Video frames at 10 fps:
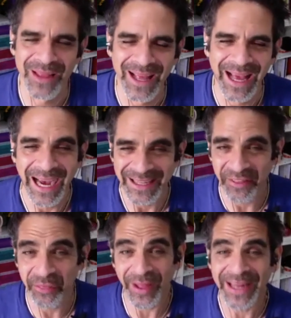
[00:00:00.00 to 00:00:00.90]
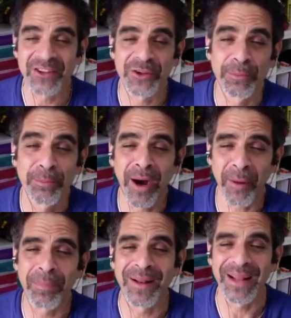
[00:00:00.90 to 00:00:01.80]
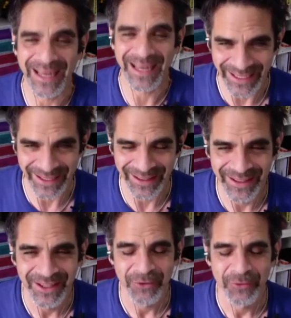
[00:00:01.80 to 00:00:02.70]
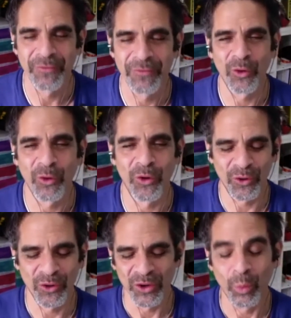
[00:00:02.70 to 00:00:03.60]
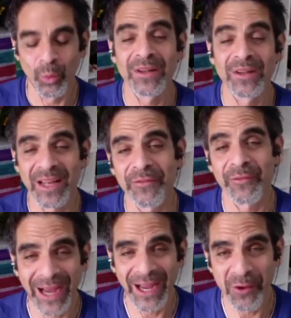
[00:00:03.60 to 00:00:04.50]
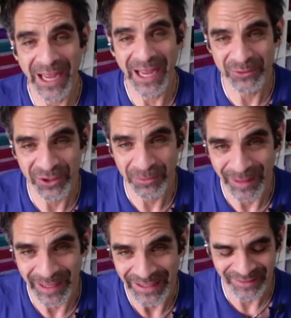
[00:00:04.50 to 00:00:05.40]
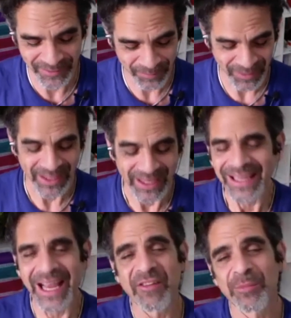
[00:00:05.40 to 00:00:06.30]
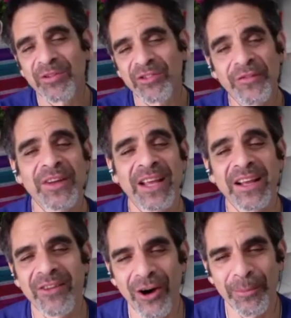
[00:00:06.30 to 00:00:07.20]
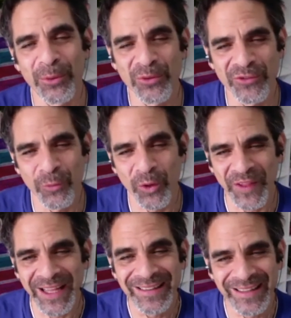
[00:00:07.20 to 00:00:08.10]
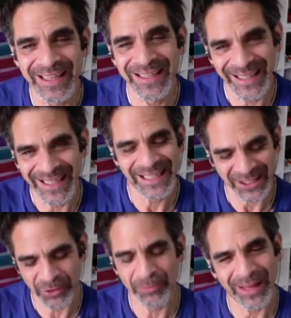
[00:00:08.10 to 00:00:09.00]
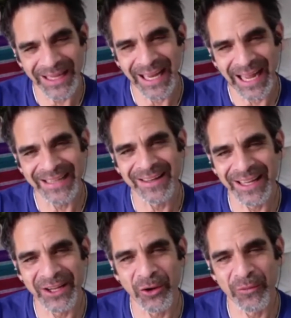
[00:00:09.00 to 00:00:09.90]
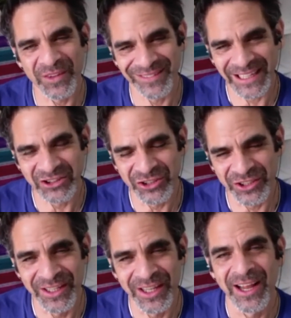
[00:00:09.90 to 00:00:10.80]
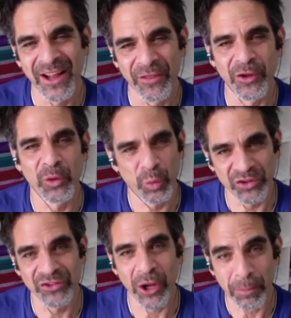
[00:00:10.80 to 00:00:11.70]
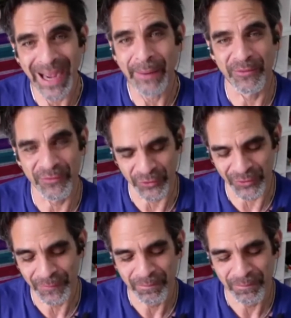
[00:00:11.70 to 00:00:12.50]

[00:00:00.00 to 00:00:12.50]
and thanked them publicly for, well done for how you handled the complaint, gave specific examples of what they did in the complaint handling conversation that was so powerful,